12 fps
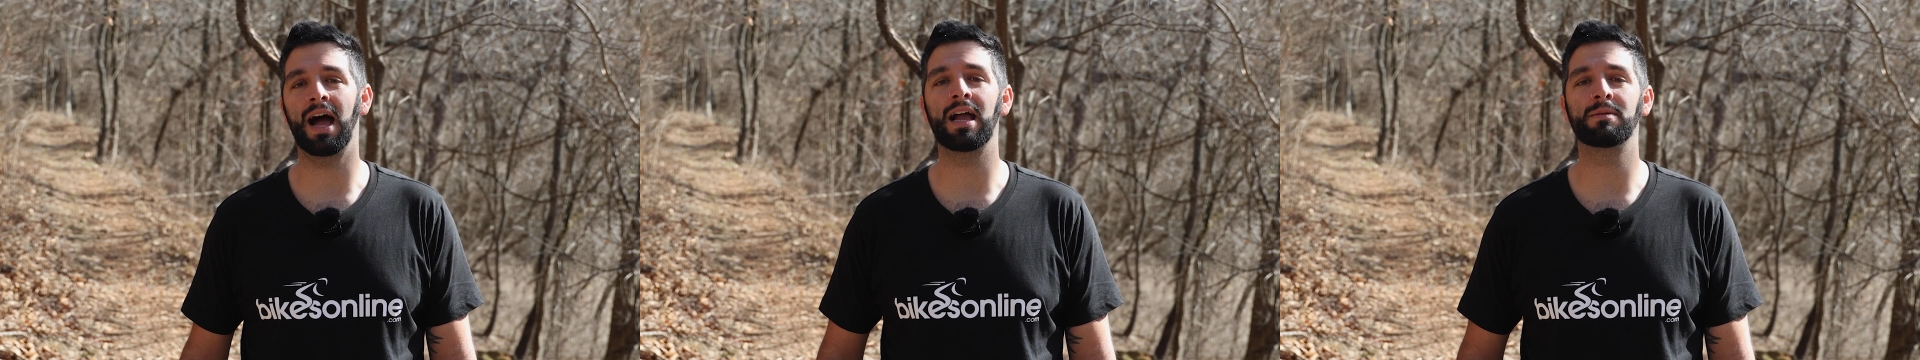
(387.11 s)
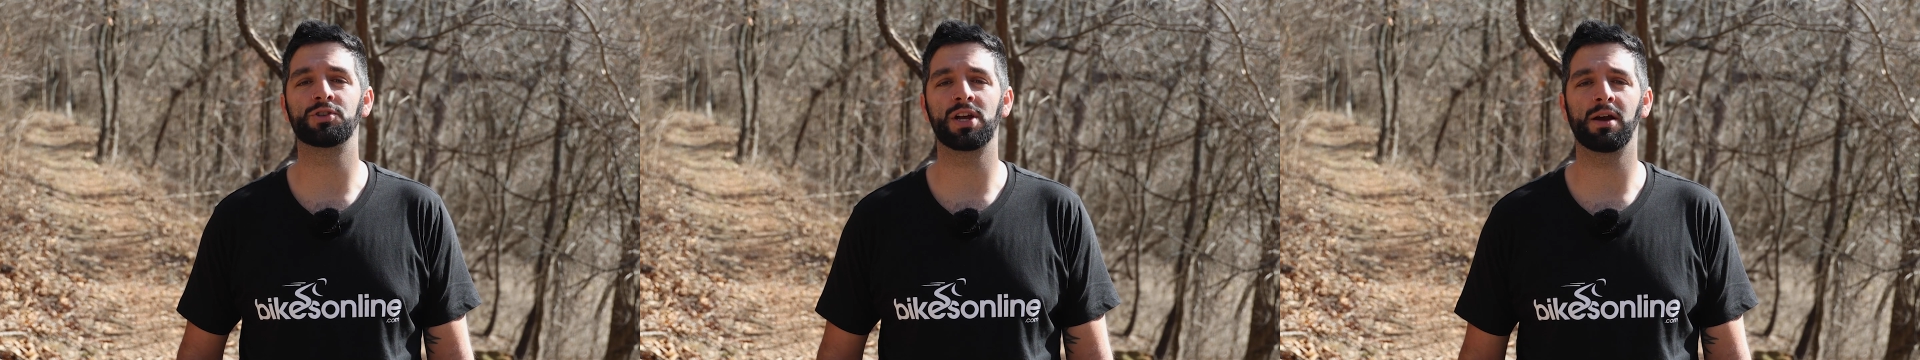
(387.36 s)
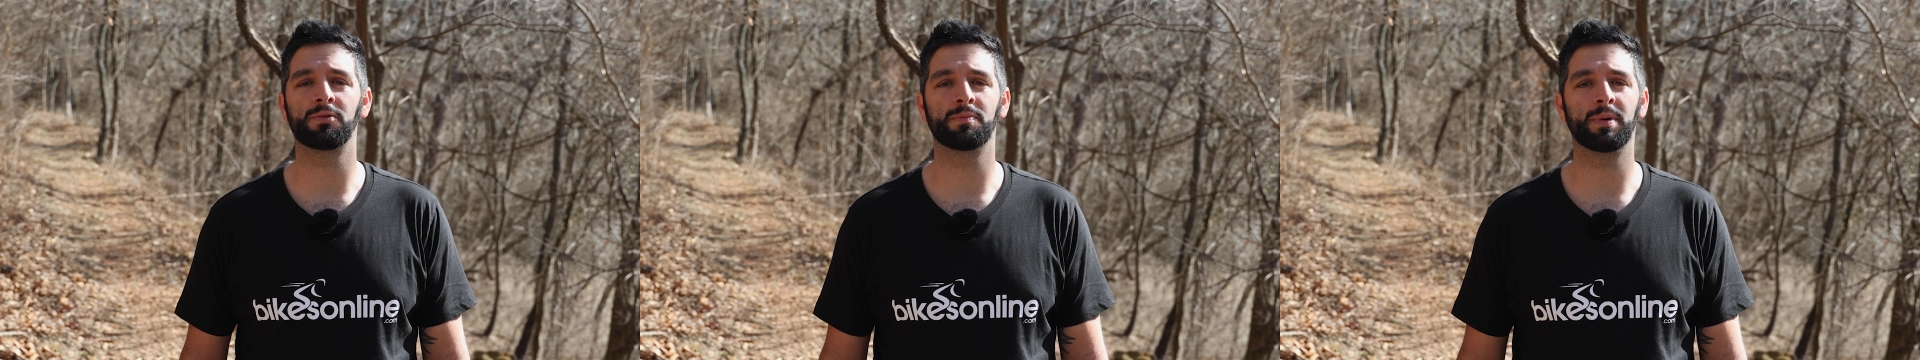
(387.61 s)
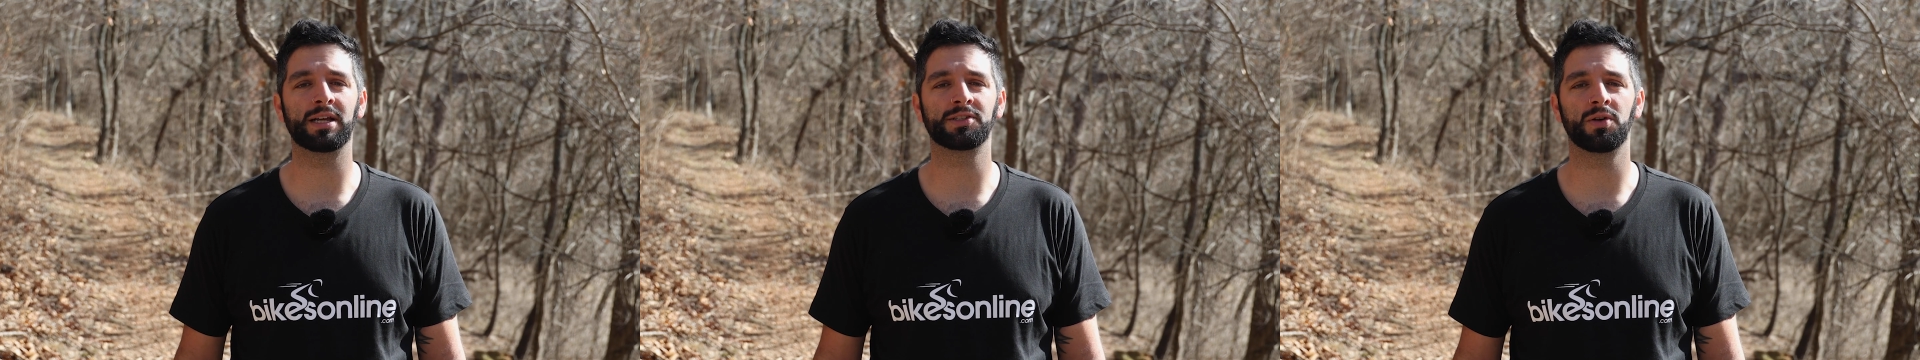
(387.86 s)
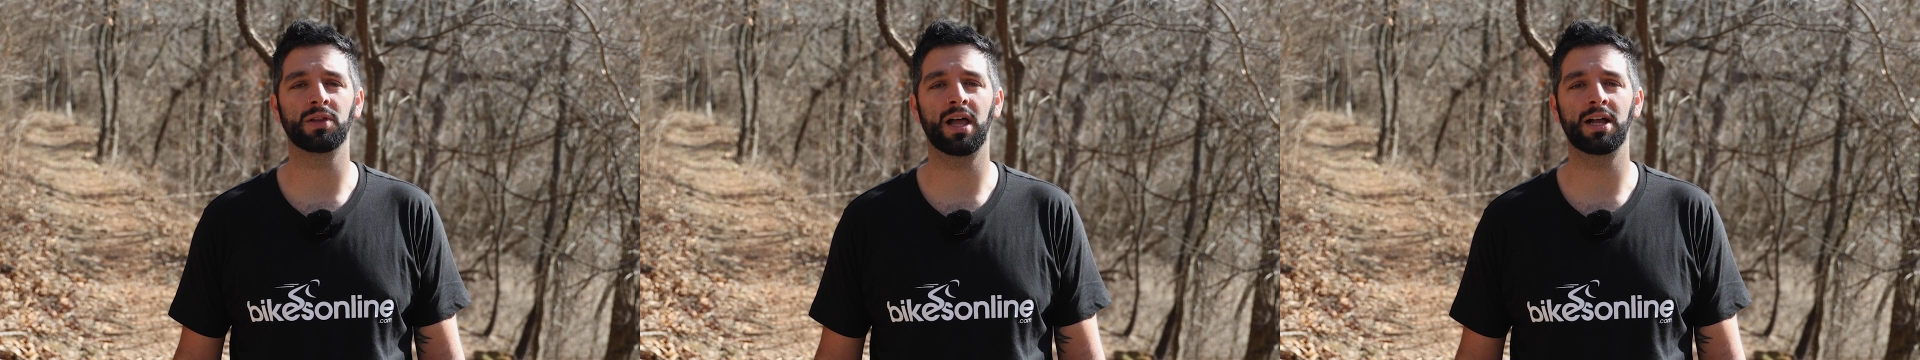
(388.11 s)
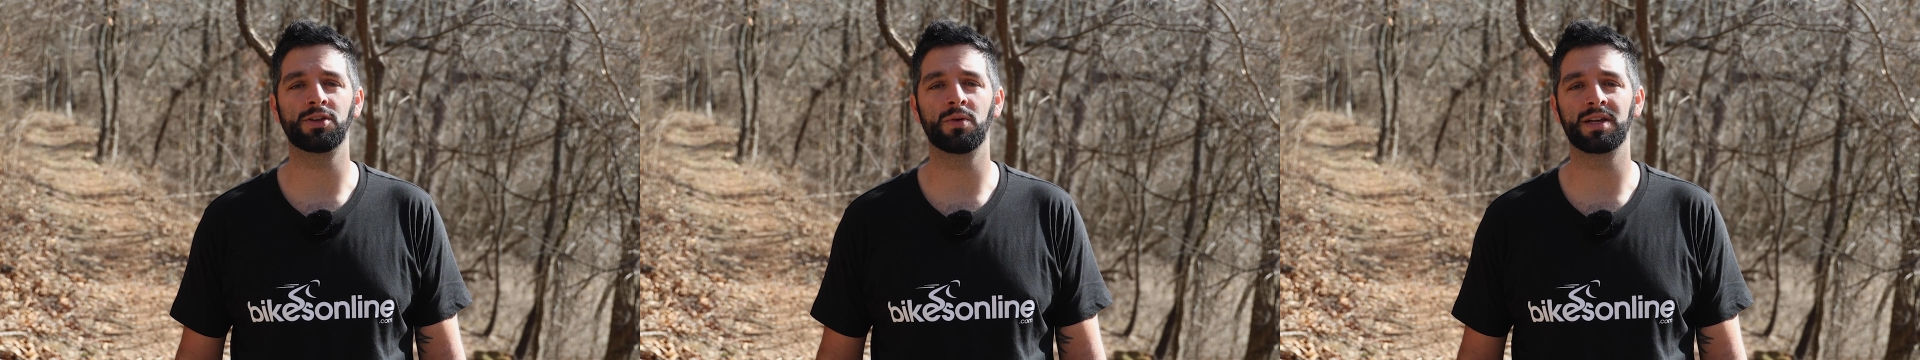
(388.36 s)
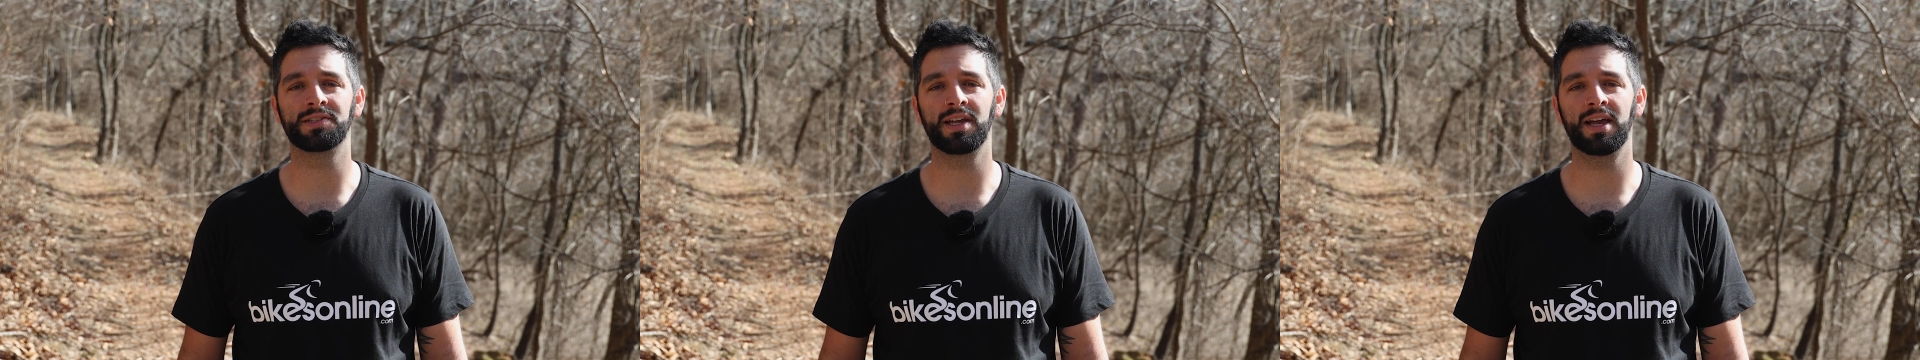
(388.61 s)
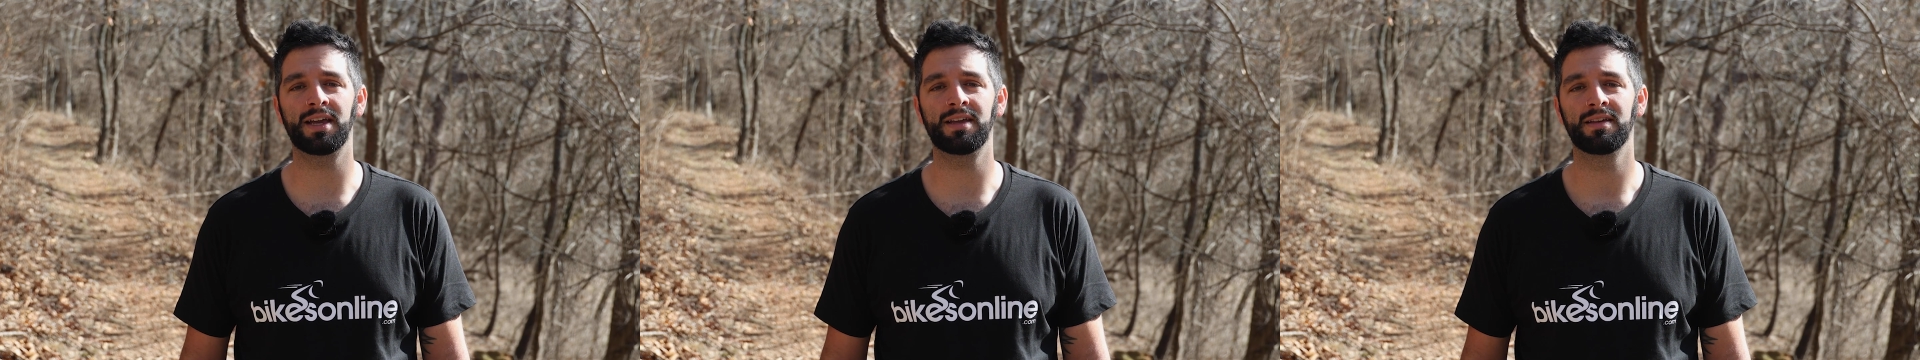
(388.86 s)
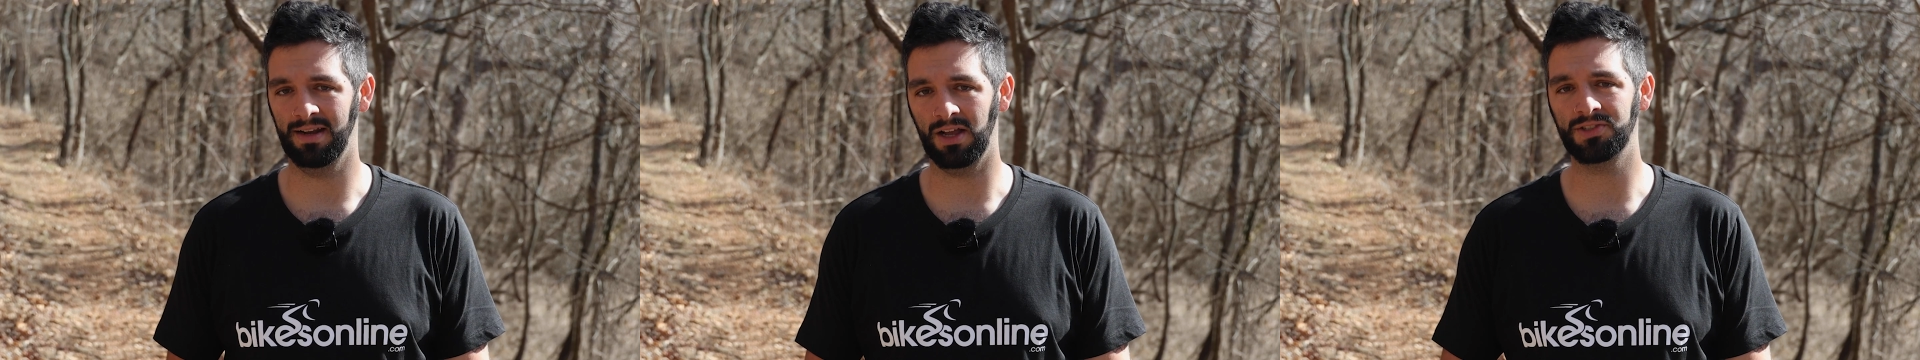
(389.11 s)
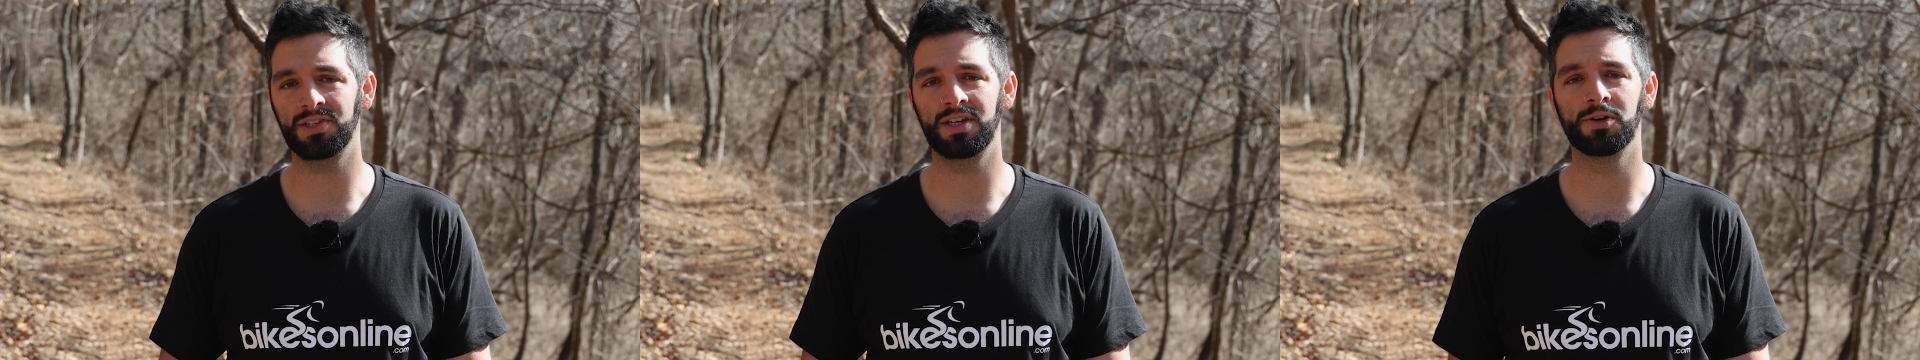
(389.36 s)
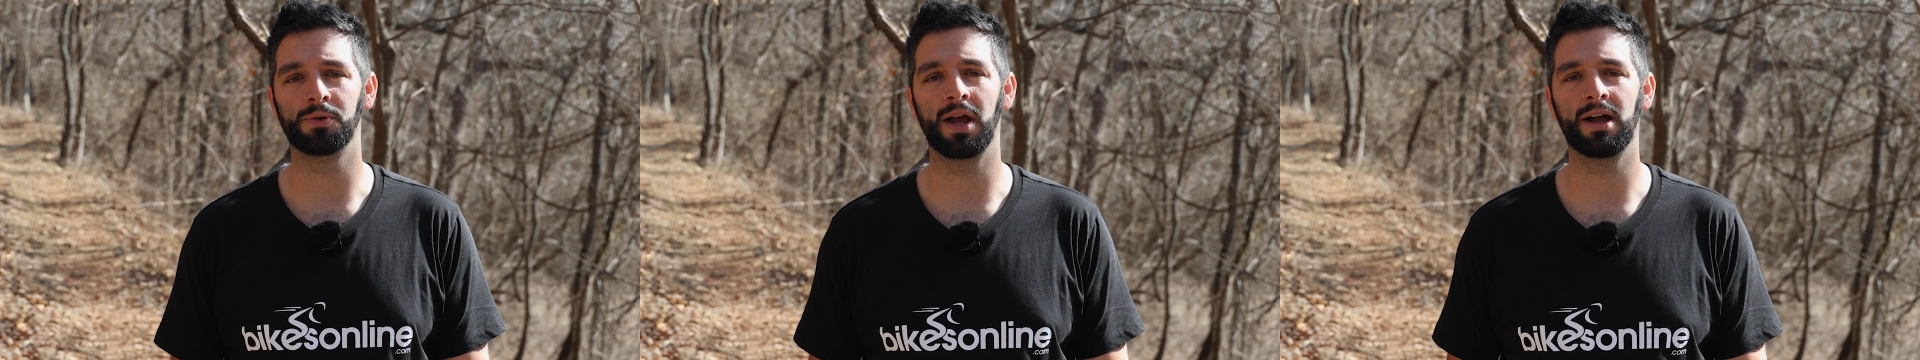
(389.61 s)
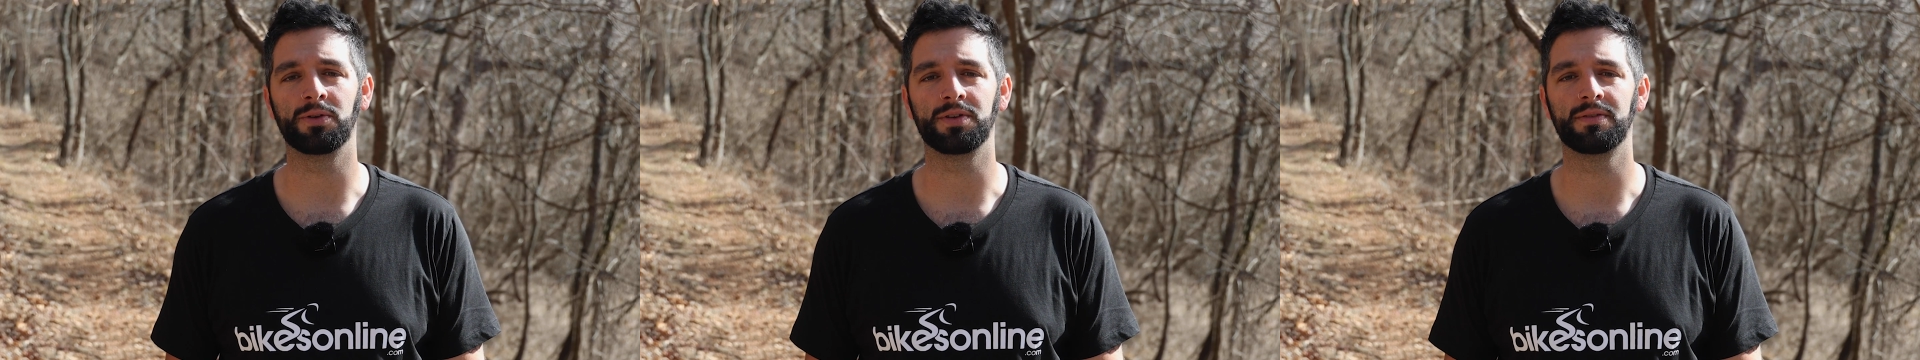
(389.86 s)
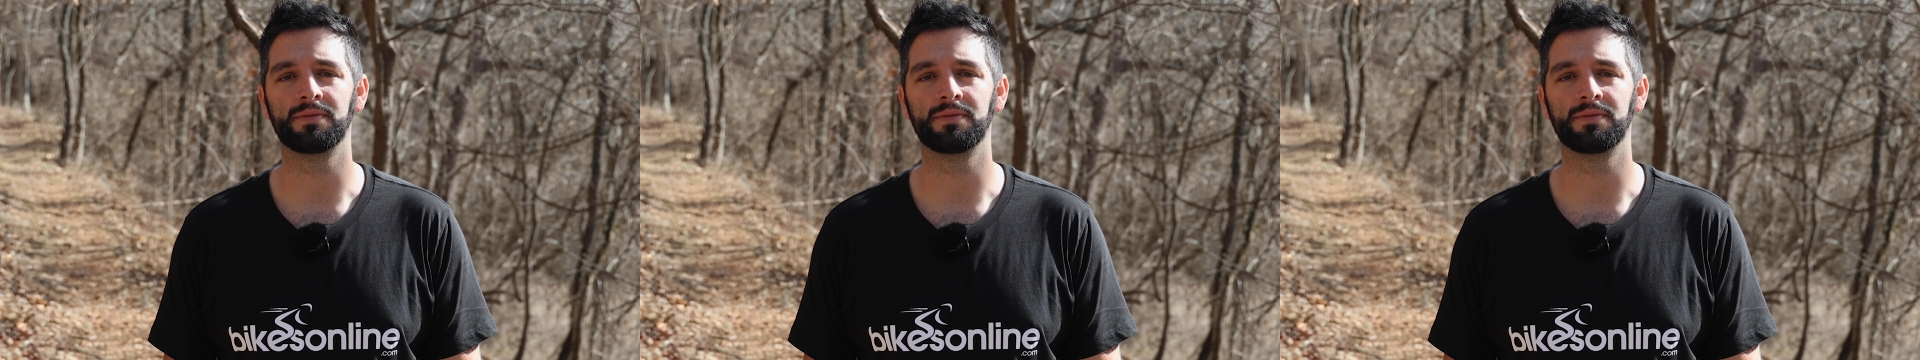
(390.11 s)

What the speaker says: I am Jared with Bikes Online USA, and I'll see you around.